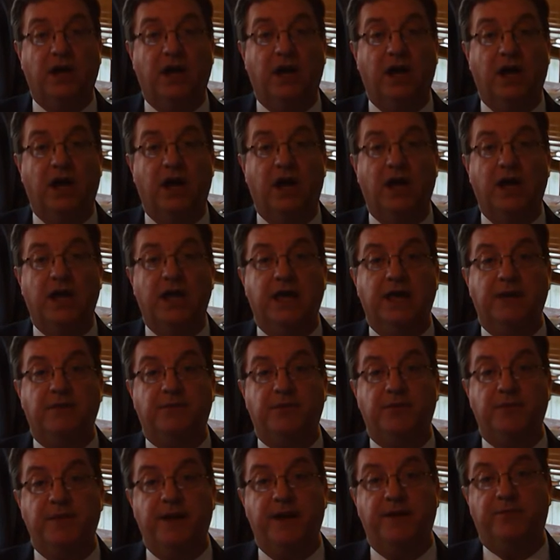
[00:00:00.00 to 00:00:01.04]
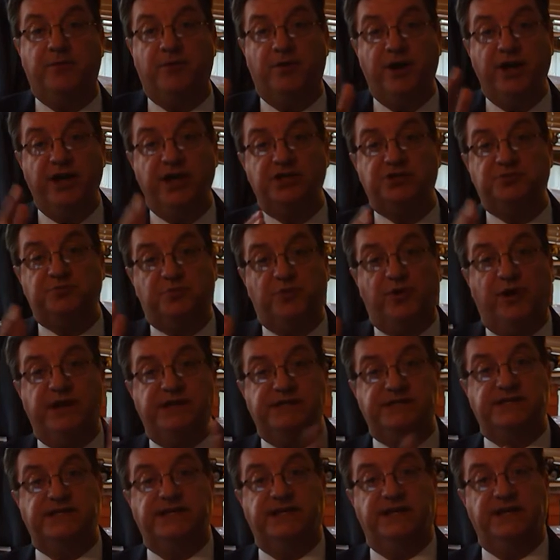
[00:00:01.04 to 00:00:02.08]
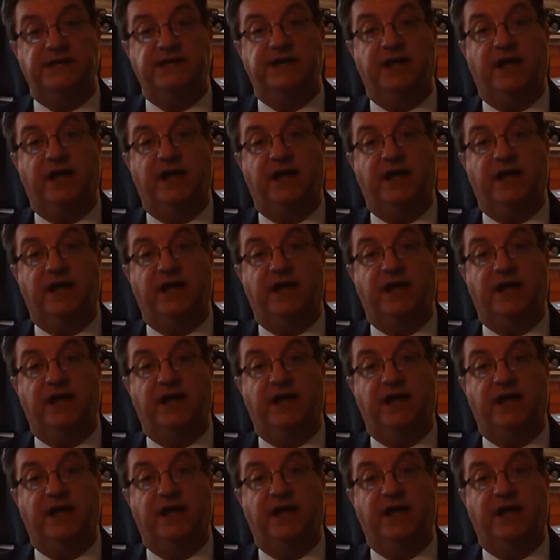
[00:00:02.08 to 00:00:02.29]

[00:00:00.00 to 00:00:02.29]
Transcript: Uh, remember, each president